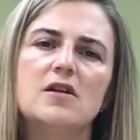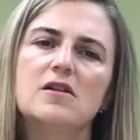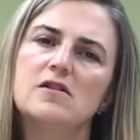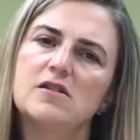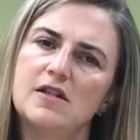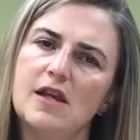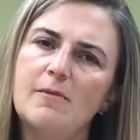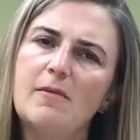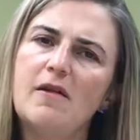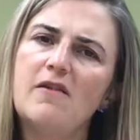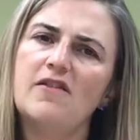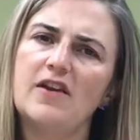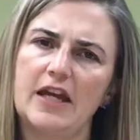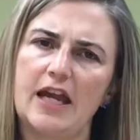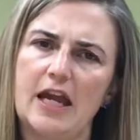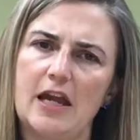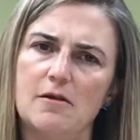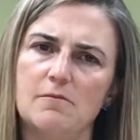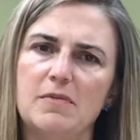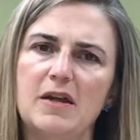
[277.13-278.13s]
Some of it
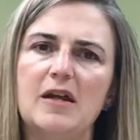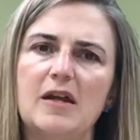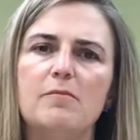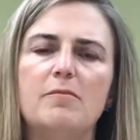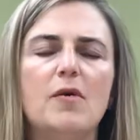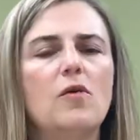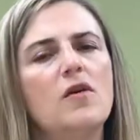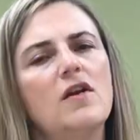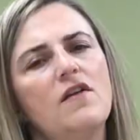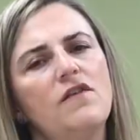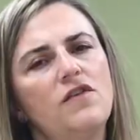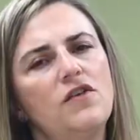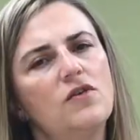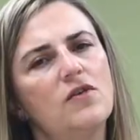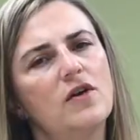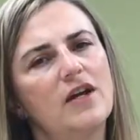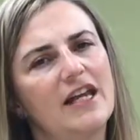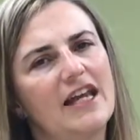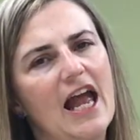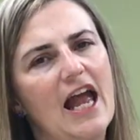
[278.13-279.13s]
can be, but if
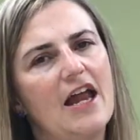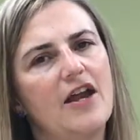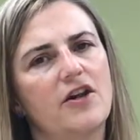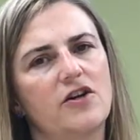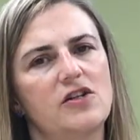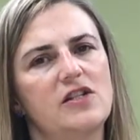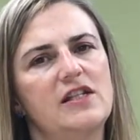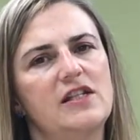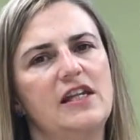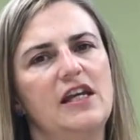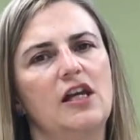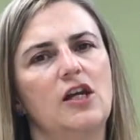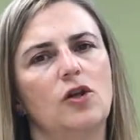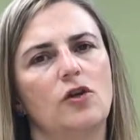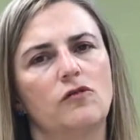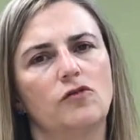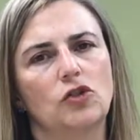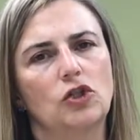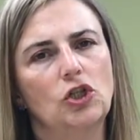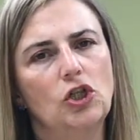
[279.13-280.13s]
you, again, are seeing it
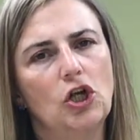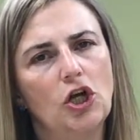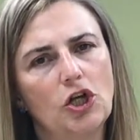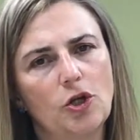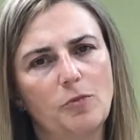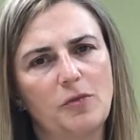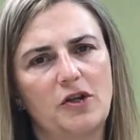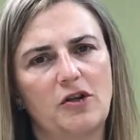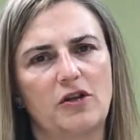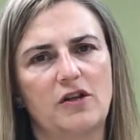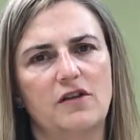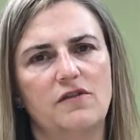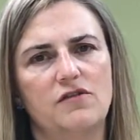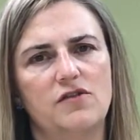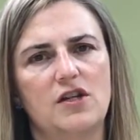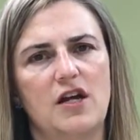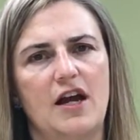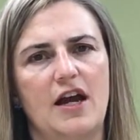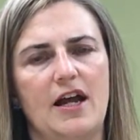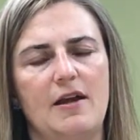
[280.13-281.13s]
over a longer period of
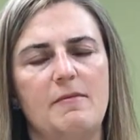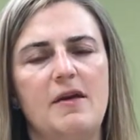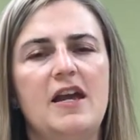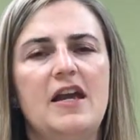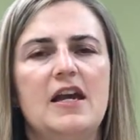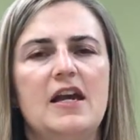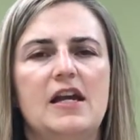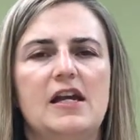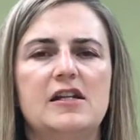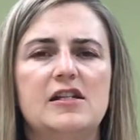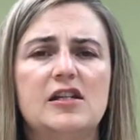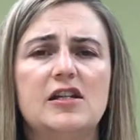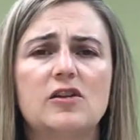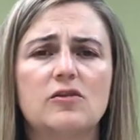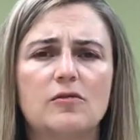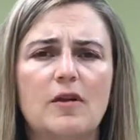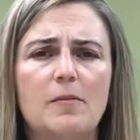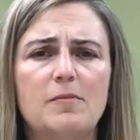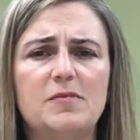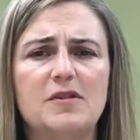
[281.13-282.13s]
time, it's
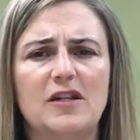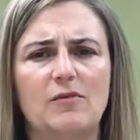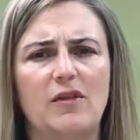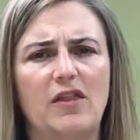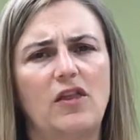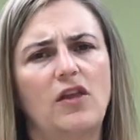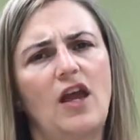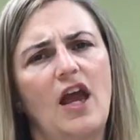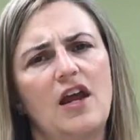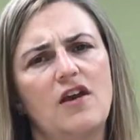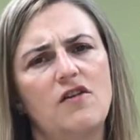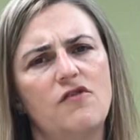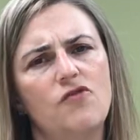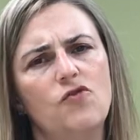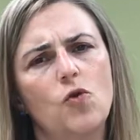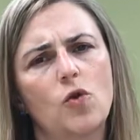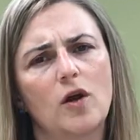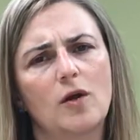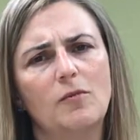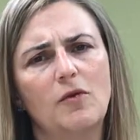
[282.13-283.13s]
interrupting with kind
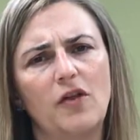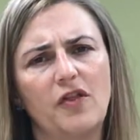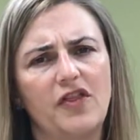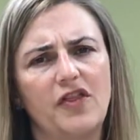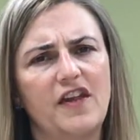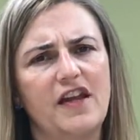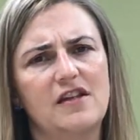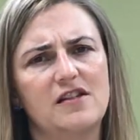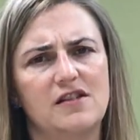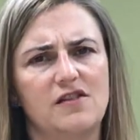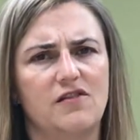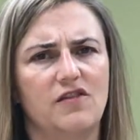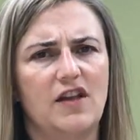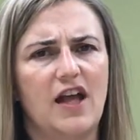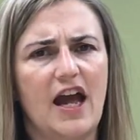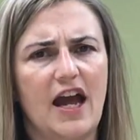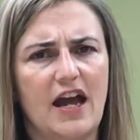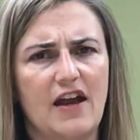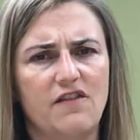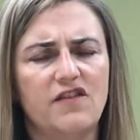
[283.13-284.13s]
of normal things of
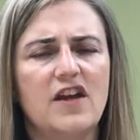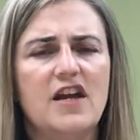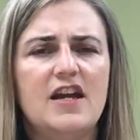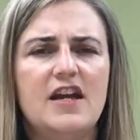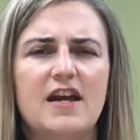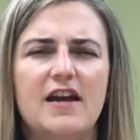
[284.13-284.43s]
life,